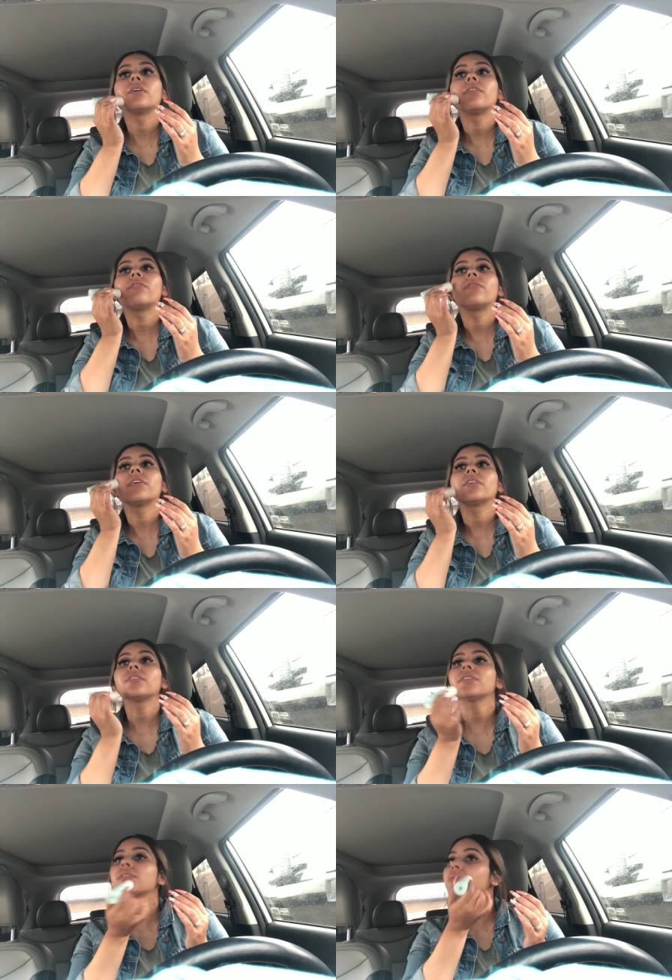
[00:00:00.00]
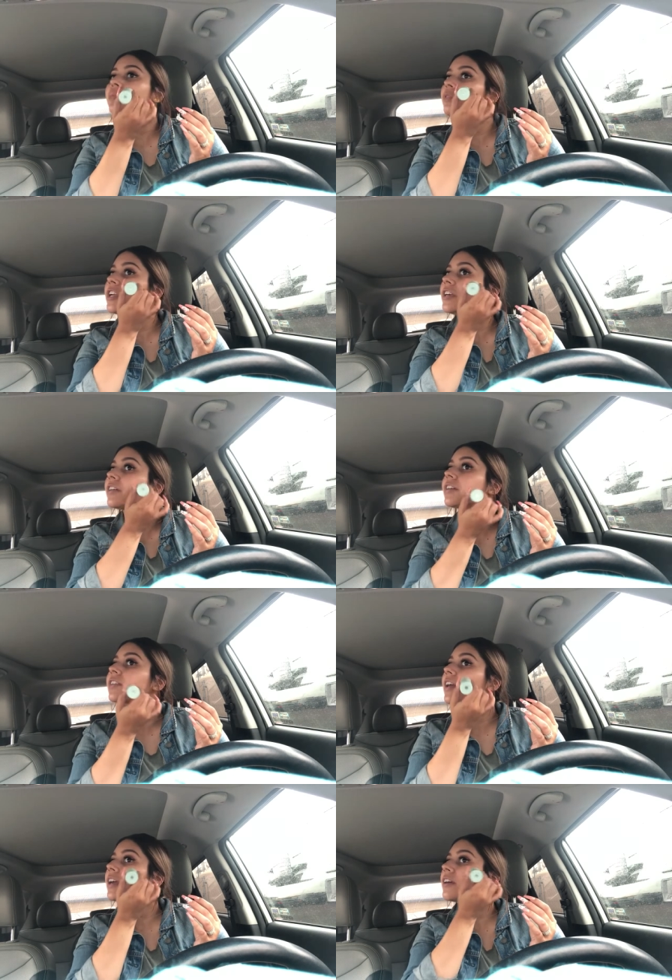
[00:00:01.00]
it feels
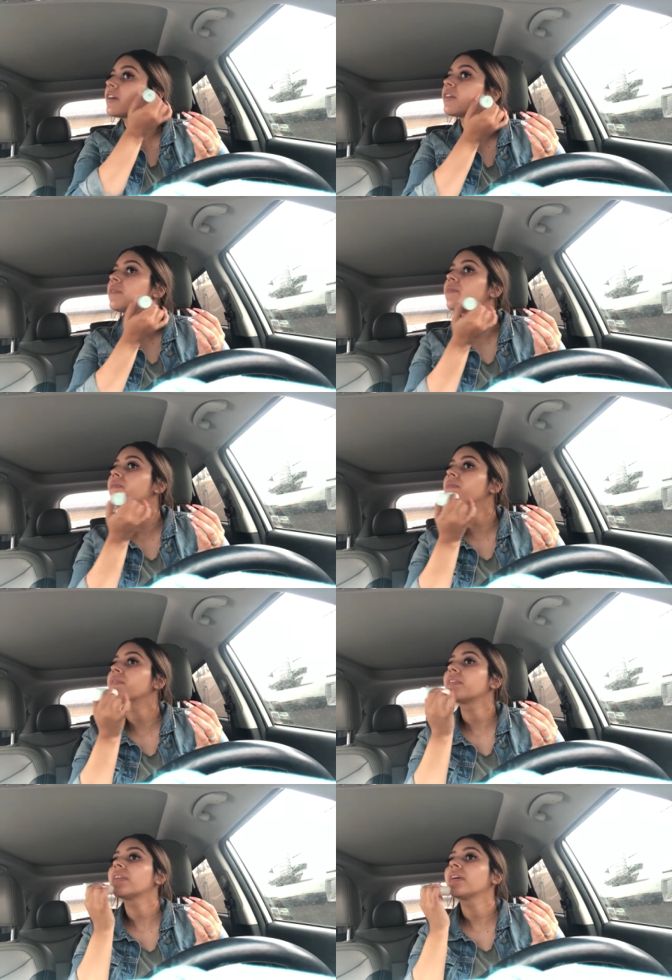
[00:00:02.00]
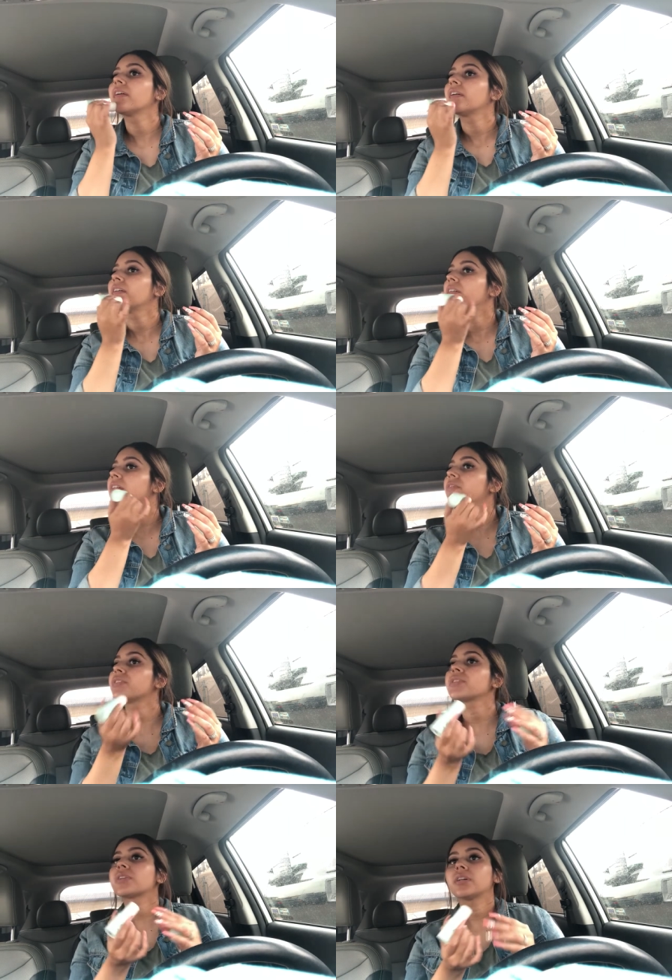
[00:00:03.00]
weird. Like, it
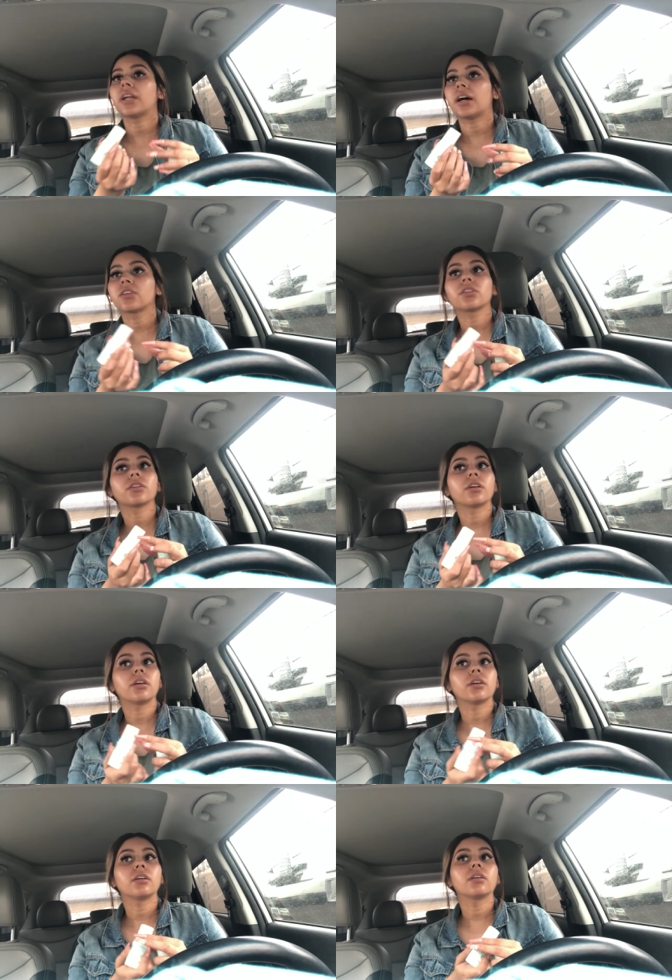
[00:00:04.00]
feels good actually.